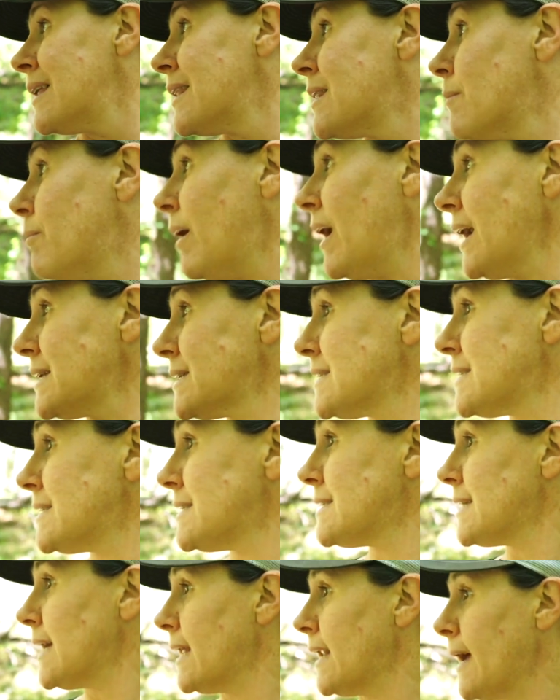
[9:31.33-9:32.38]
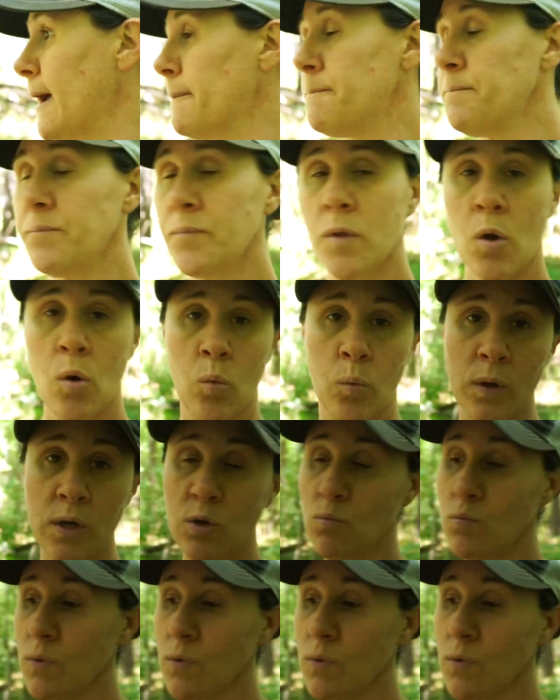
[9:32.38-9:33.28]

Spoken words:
The box is set up. We do